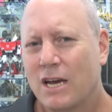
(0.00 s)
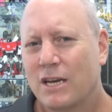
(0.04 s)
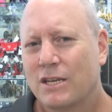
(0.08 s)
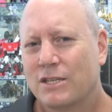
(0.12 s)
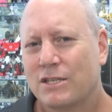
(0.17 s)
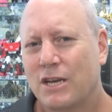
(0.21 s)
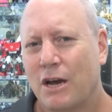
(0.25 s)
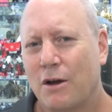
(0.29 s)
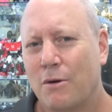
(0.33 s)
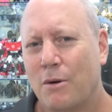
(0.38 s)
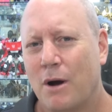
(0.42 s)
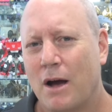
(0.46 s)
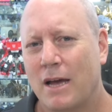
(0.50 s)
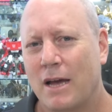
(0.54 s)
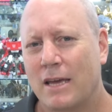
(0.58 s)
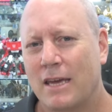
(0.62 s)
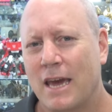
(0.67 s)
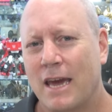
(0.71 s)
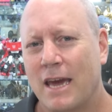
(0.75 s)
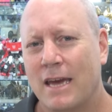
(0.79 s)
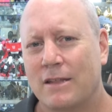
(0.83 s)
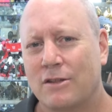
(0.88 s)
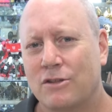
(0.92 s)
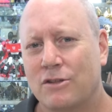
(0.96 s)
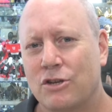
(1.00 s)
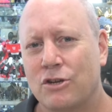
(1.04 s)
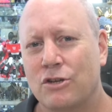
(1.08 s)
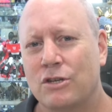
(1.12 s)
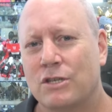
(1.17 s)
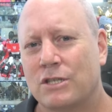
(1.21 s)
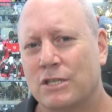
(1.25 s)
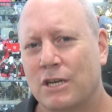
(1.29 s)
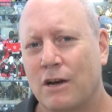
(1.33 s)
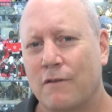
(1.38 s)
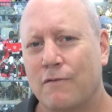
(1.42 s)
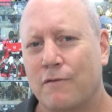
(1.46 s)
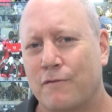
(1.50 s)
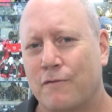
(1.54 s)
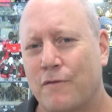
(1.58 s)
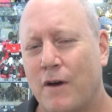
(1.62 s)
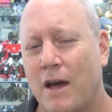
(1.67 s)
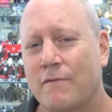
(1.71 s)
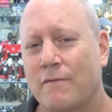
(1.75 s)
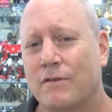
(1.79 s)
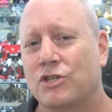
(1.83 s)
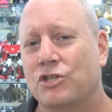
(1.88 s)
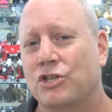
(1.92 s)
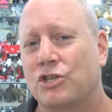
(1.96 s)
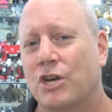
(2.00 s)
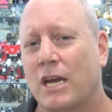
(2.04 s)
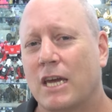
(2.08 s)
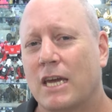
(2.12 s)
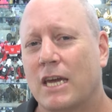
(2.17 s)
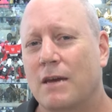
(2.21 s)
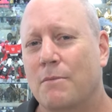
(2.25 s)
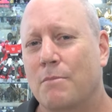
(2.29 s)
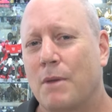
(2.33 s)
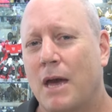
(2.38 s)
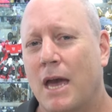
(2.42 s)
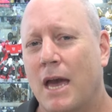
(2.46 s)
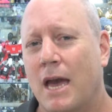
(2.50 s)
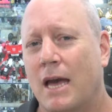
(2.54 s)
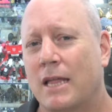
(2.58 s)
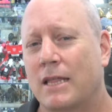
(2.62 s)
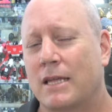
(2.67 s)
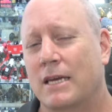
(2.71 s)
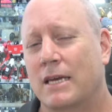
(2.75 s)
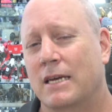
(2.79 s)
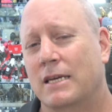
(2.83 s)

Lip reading: So yeah, do yourself a favour, check him out.